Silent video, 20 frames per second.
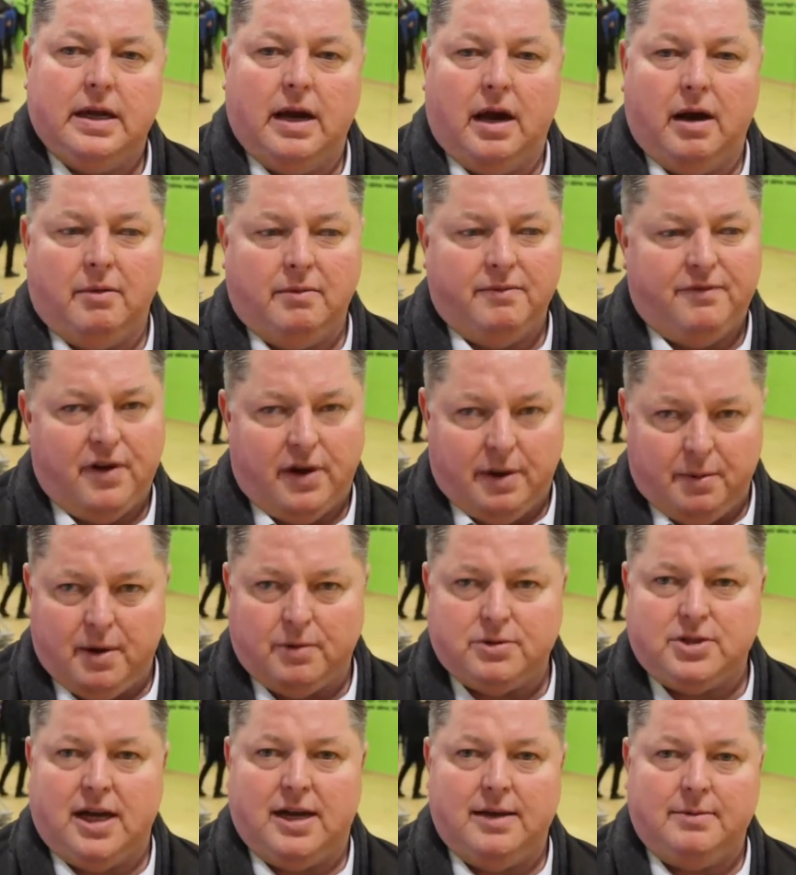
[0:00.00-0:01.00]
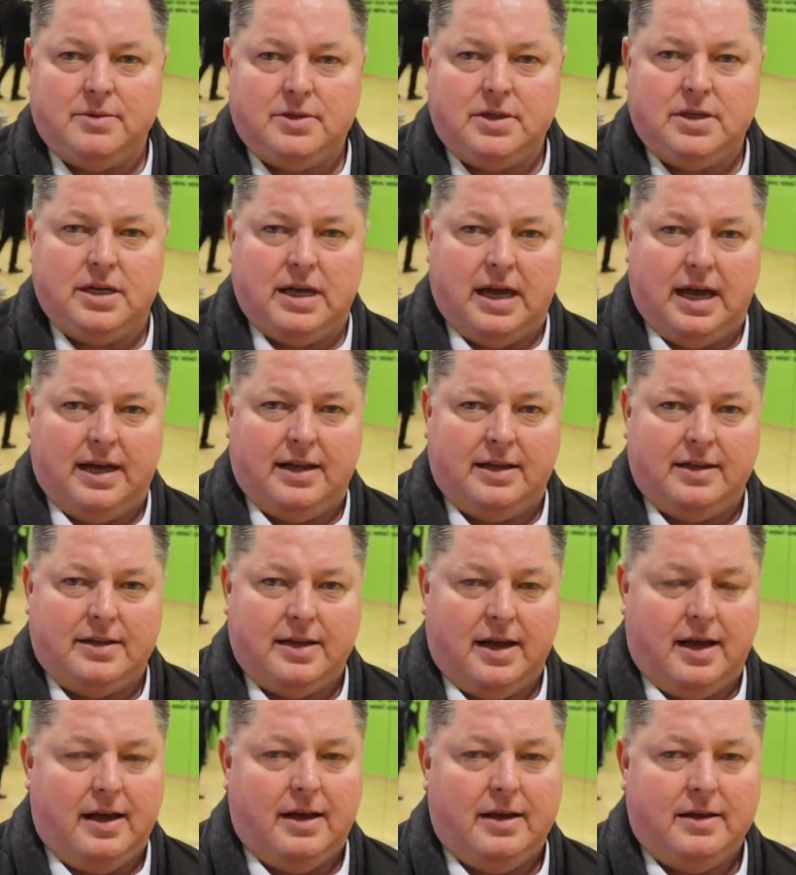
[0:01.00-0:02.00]
I'm very well, James, and
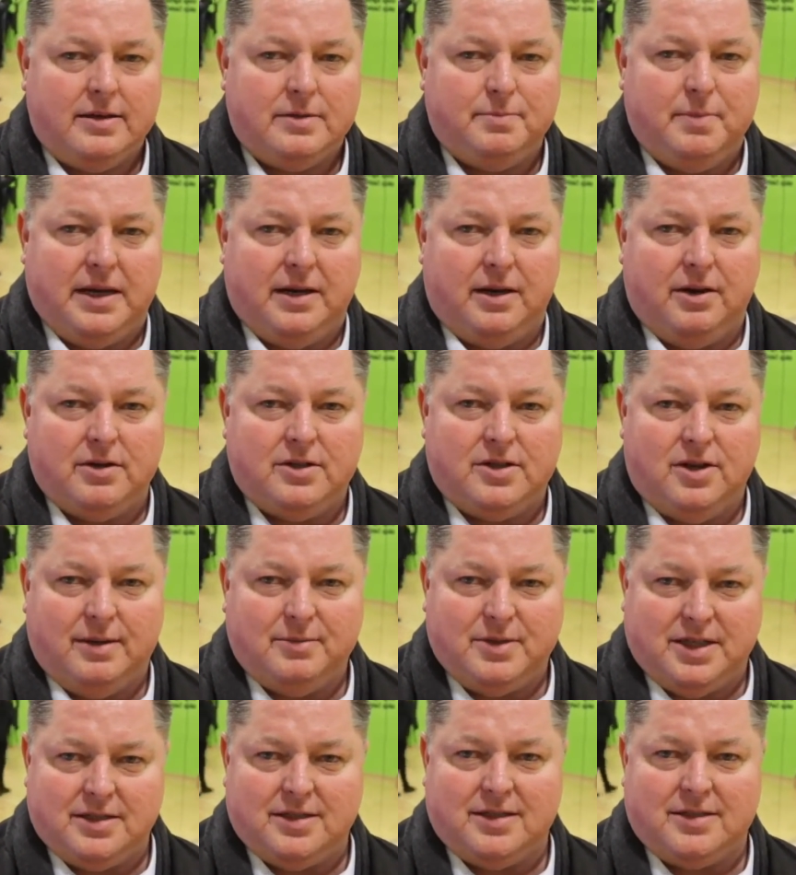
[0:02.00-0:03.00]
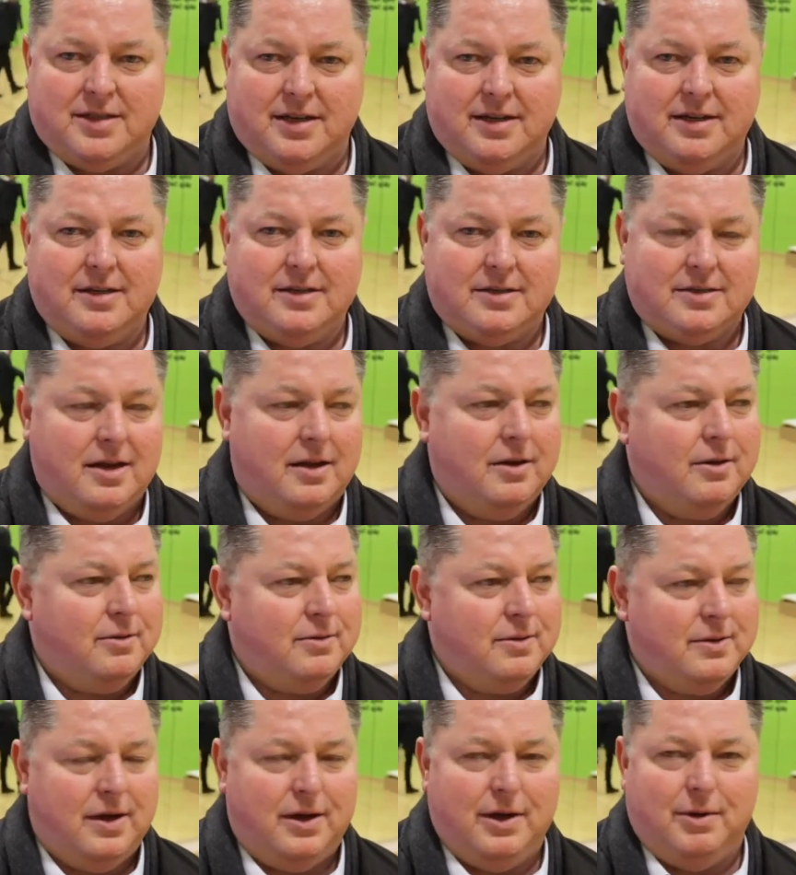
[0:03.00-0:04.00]
it's been a long time since I've seen you, so
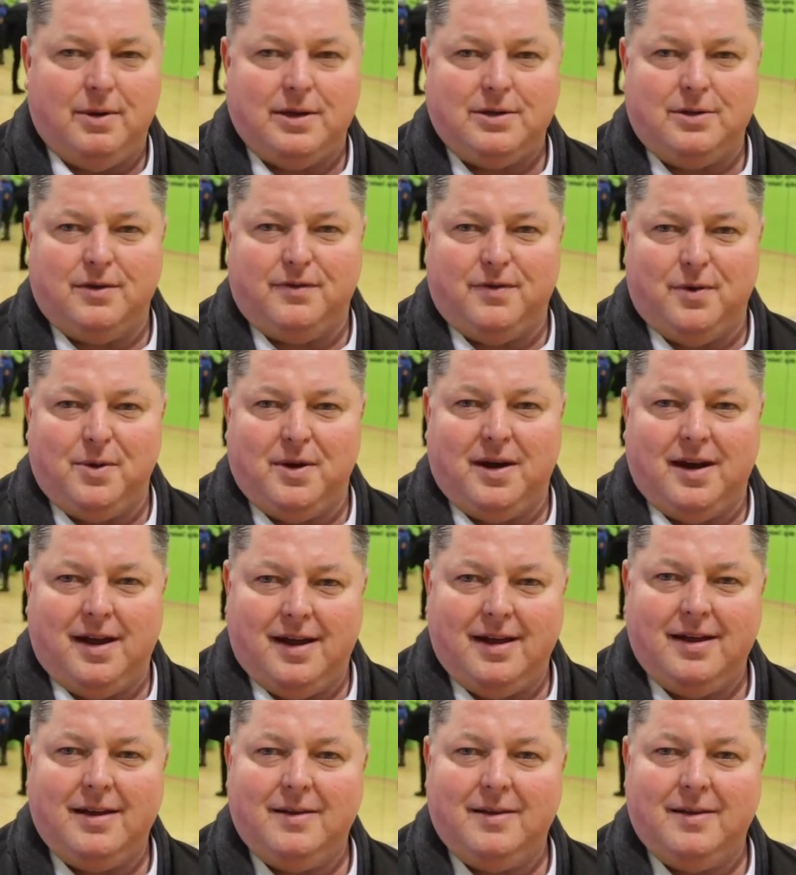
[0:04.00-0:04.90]
I always look forward to that.